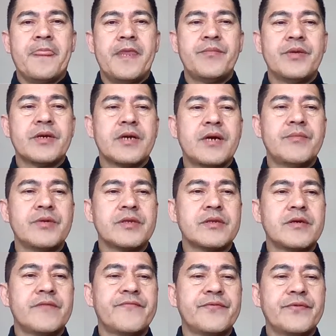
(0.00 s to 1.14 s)
Becoming
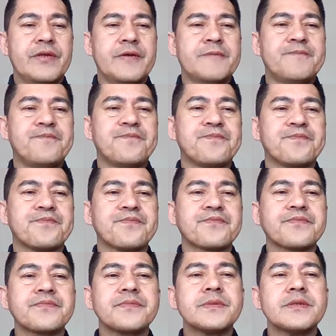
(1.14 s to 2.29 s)
their food.
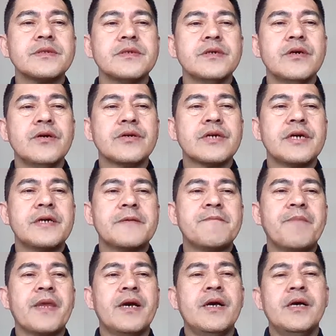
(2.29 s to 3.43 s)
Okay,
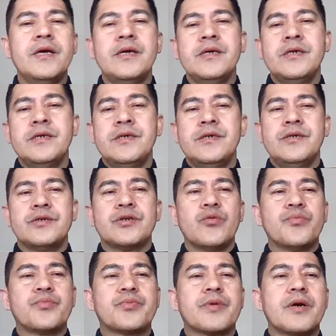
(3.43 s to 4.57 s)

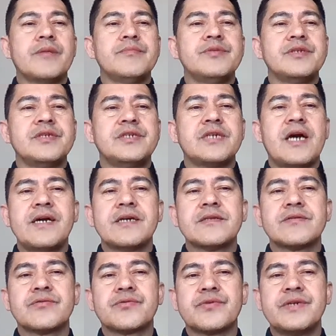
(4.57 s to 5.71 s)
so from the
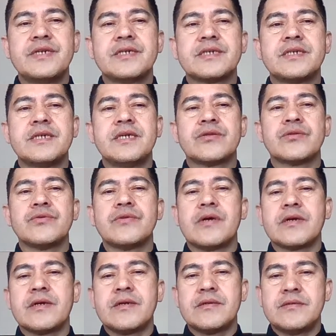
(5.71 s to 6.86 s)
giant grizzly to
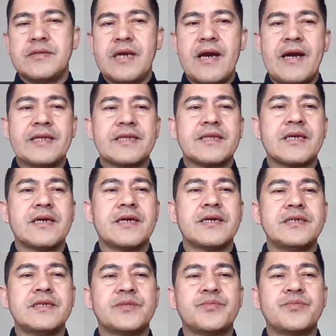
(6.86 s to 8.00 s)
the gnat,
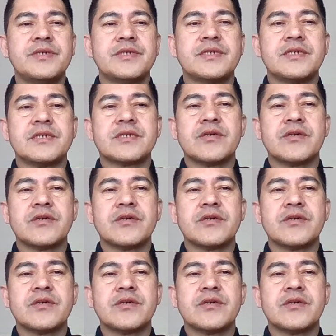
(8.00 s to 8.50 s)
species